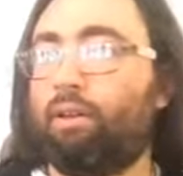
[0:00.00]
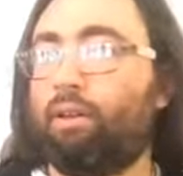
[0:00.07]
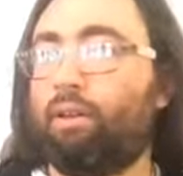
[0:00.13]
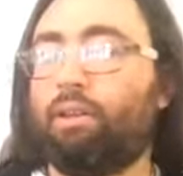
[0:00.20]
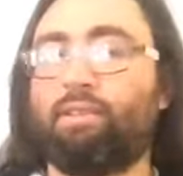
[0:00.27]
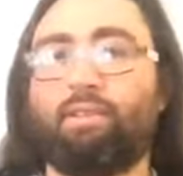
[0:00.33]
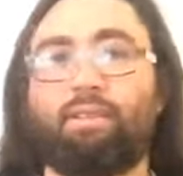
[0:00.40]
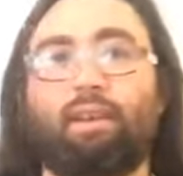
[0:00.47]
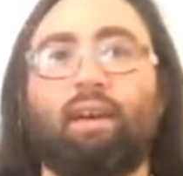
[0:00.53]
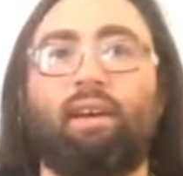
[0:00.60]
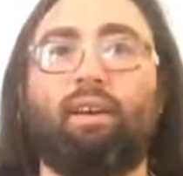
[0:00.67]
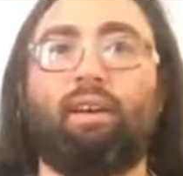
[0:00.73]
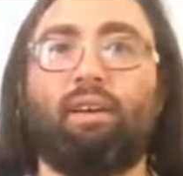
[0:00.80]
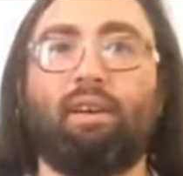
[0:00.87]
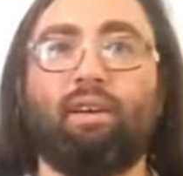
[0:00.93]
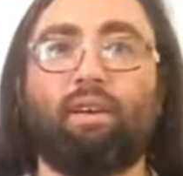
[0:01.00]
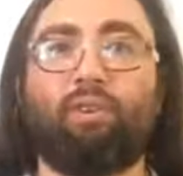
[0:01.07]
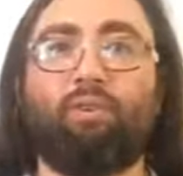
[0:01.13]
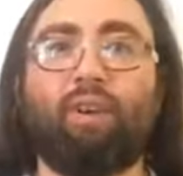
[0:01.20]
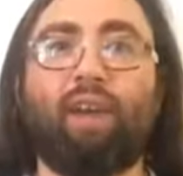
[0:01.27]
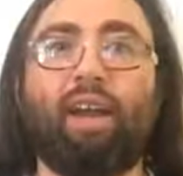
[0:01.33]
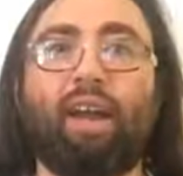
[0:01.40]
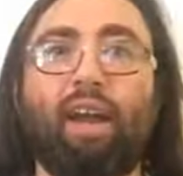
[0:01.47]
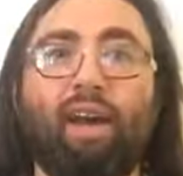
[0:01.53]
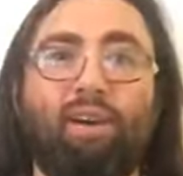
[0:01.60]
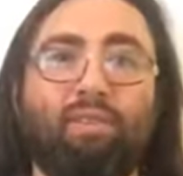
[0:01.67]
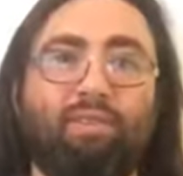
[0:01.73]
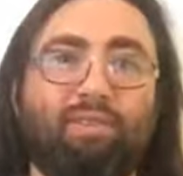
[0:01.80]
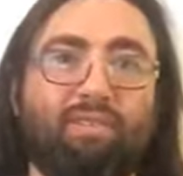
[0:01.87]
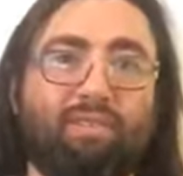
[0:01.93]
it's like a
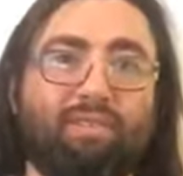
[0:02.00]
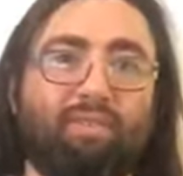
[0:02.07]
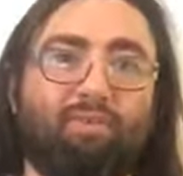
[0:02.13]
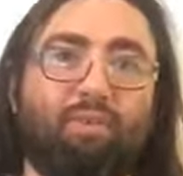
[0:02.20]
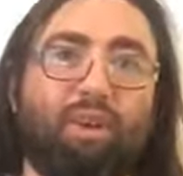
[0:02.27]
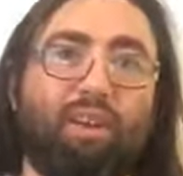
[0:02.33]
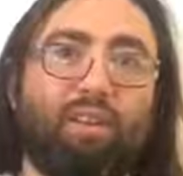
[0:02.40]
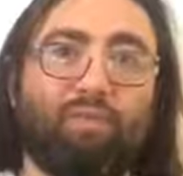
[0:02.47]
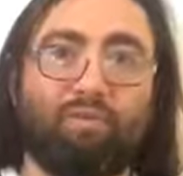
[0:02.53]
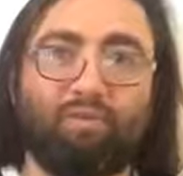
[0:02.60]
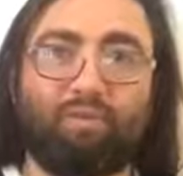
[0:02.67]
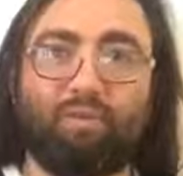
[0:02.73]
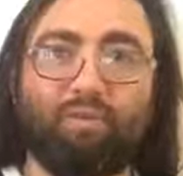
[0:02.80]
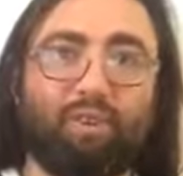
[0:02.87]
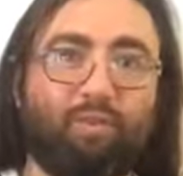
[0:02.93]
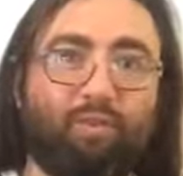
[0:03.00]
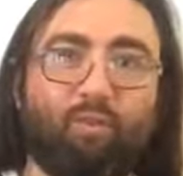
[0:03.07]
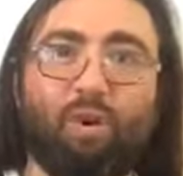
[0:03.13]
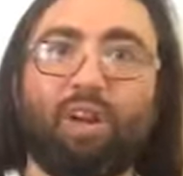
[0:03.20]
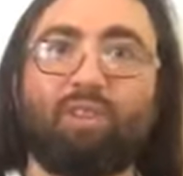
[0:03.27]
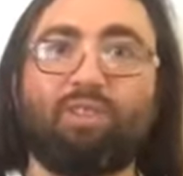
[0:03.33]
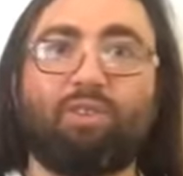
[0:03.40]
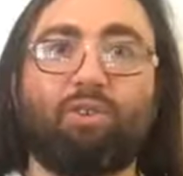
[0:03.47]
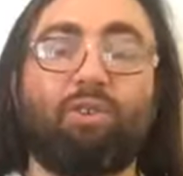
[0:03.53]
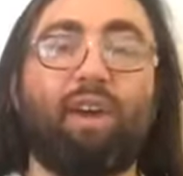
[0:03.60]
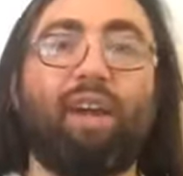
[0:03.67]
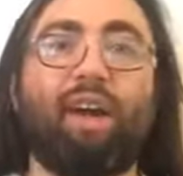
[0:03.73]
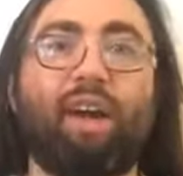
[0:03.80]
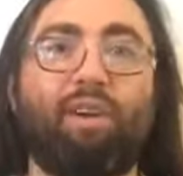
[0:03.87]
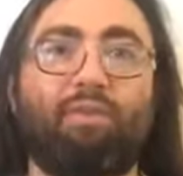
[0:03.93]
greyhound run. If you've ever watched a
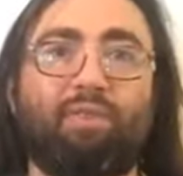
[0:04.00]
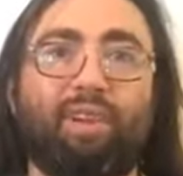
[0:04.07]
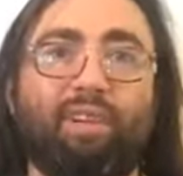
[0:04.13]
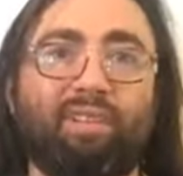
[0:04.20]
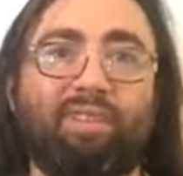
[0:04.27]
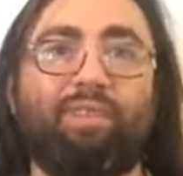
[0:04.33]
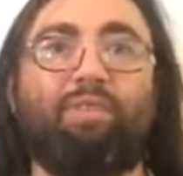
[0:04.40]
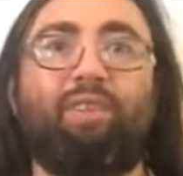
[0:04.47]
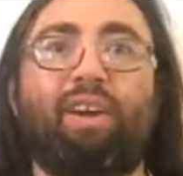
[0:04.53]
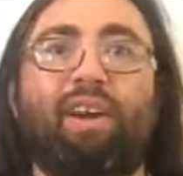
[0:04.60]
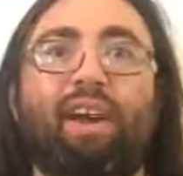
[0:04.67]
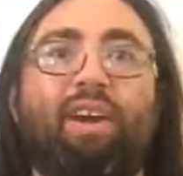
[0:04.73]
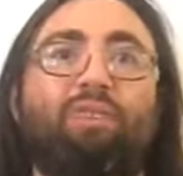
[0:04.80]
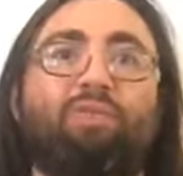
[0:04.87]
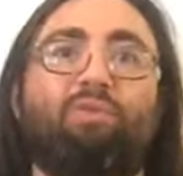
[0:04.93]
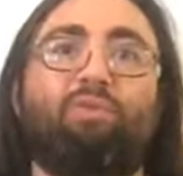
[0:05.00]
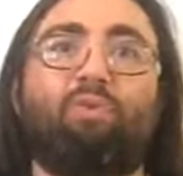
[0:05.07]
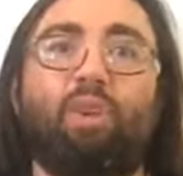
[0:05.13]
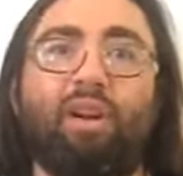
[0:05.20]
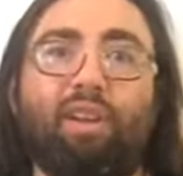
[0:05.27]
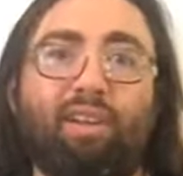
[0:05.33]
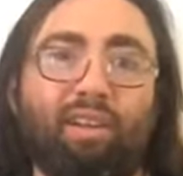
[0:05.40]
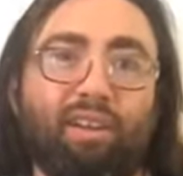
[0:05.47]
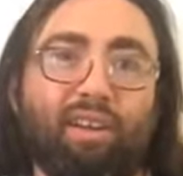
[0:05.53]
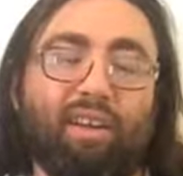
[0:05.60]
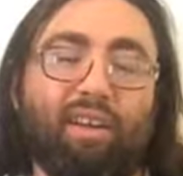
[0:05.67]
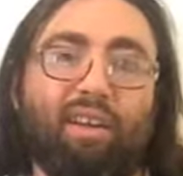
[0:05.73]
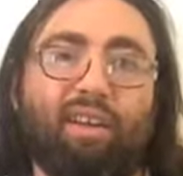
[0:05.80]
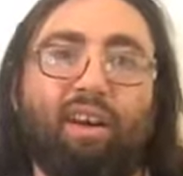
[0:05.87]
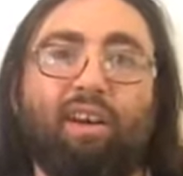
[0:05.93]
greyhound race, the greyhounds run
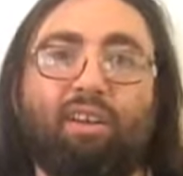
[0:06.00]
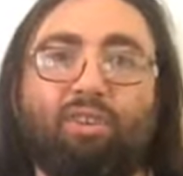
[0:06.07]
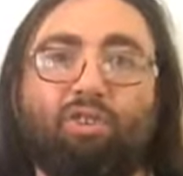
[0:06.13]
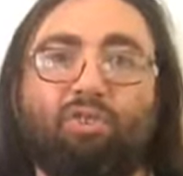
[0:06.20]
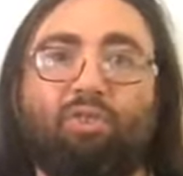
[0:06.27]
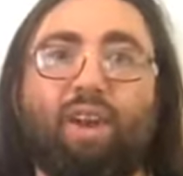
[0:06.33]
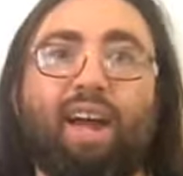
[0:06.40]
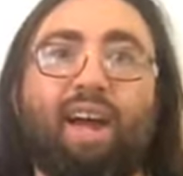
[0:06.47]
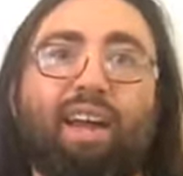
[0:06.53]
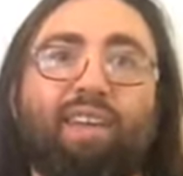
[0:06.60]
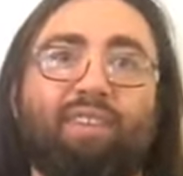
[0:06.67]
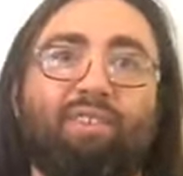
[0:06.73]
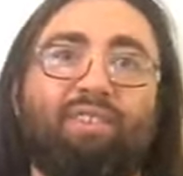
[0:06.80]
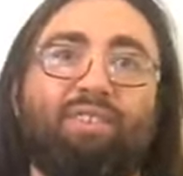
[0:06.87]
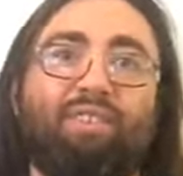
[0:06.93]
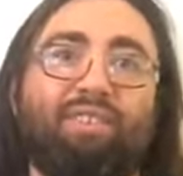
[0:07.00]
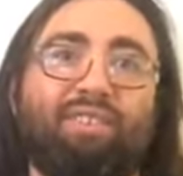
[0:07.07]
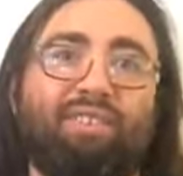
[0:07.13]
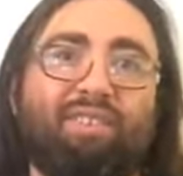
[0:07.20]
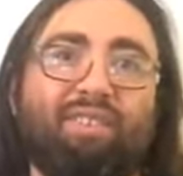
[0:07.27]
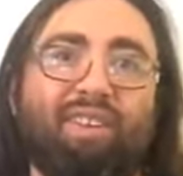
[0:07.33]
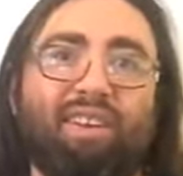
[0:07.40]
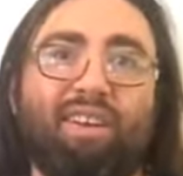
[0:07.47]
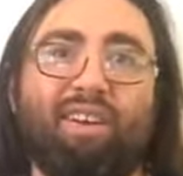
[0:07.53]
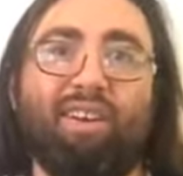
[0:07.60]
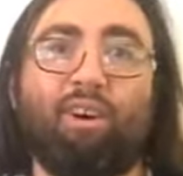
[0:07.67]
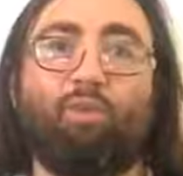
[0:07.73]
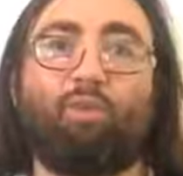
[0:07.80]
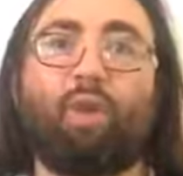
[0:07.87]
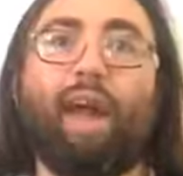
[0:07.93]
on a track, and there's
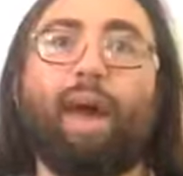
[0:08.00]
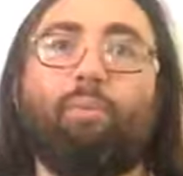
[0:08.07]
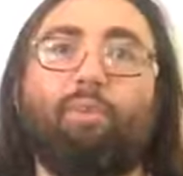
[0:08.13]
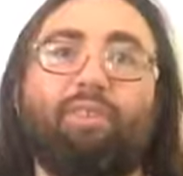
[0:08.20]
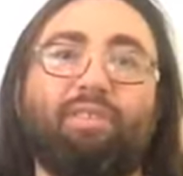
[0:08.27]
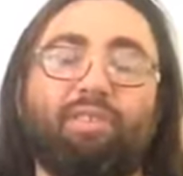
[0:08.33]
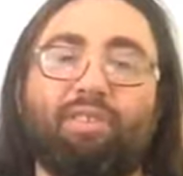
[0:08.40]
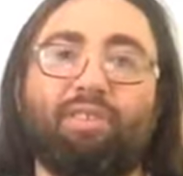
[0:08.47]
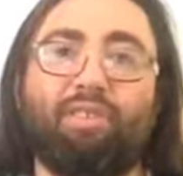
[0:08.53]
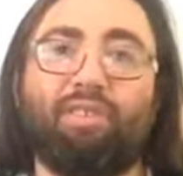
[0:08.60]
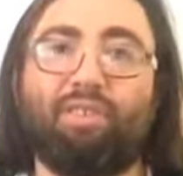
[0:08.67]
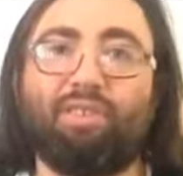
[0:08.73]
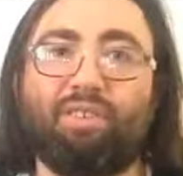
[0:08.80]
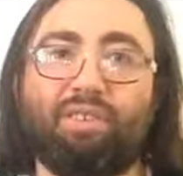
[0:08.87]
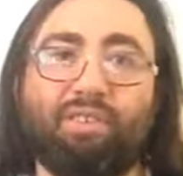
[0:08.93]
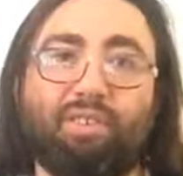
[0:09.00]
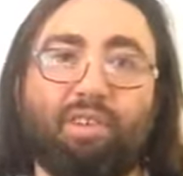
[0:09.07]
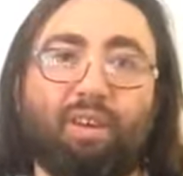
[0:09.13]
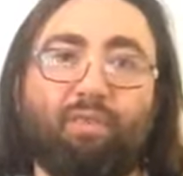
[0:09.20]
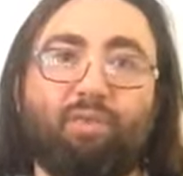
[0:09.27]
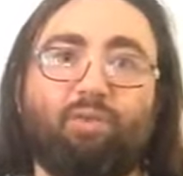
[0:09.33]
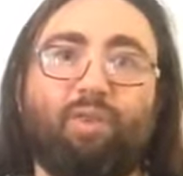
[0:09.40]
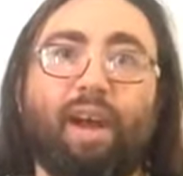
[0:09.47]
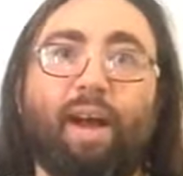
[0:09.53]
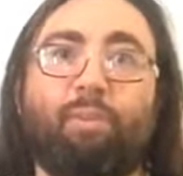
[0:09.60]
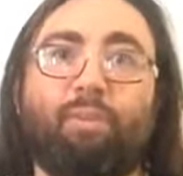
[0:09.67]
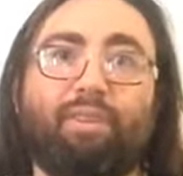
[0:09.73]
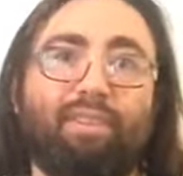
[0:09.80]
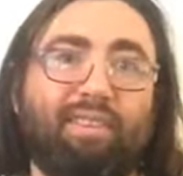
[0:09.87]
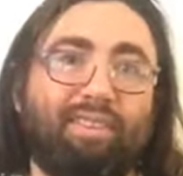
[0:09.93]
a rabbit, there's a little stuffed
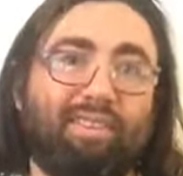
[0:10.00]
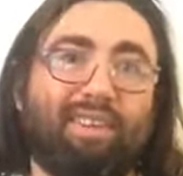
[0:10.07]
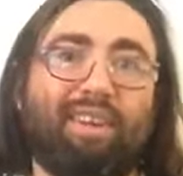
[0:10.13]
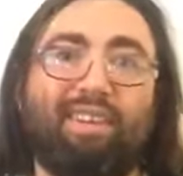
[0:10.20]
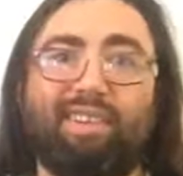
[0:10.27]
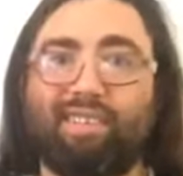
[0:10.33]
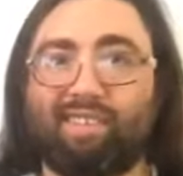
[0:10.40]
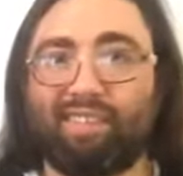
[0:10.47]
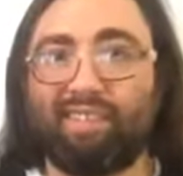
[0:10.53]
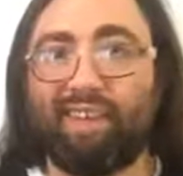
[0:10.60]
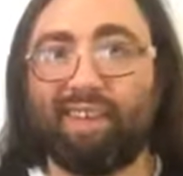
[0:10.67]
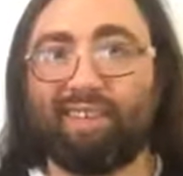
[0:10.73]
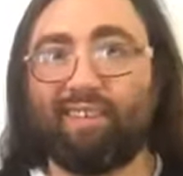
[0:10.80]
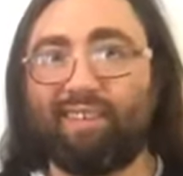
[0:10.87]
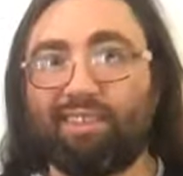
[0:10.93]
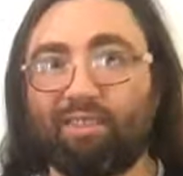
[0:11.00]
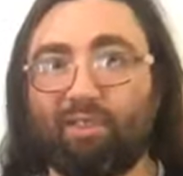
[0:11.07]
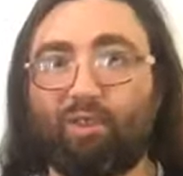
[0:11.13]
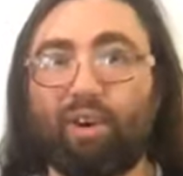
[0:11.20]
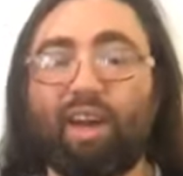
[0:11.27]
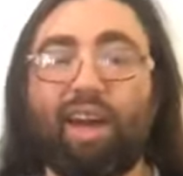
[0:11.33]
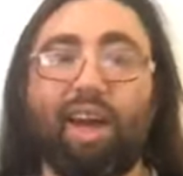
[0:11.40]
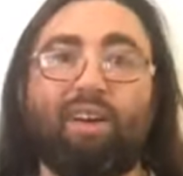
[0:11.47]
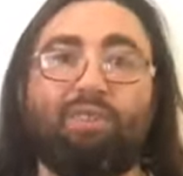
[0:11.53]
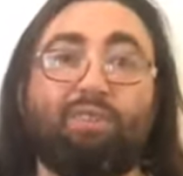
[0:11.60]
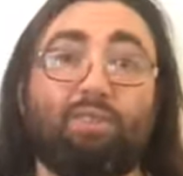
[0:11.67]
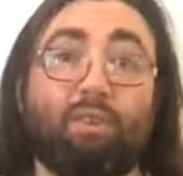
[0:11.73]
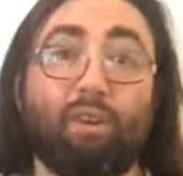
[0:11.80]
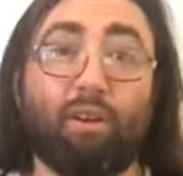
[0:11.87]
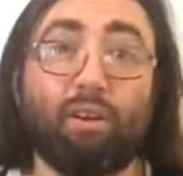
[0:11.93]
rabbit that's on a stick that the greyhounds
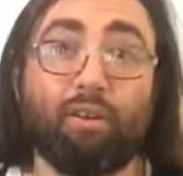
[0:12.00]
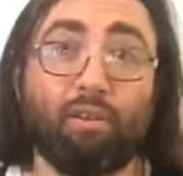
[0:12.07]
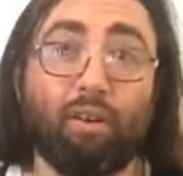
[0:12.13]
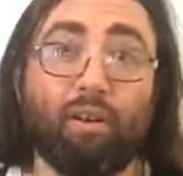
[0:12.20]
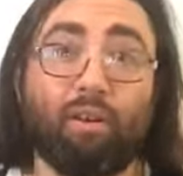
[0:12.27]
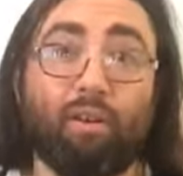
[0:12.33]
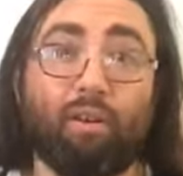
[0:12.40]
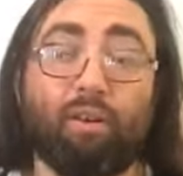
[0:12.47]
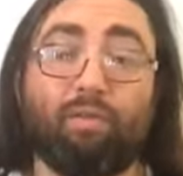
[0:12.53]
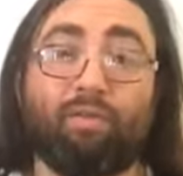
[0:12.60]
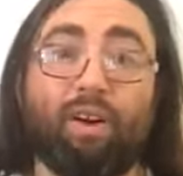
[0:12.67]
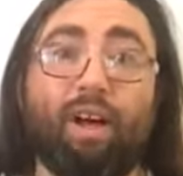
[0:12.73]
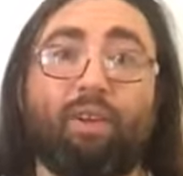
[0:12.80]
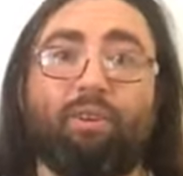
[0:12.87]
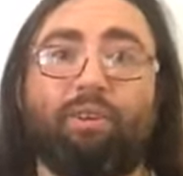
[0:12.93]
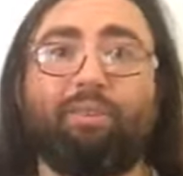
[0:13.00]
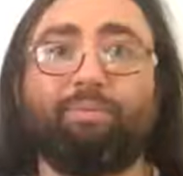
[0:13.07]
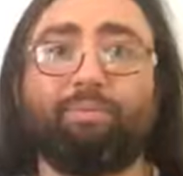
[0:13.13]
are all are all following.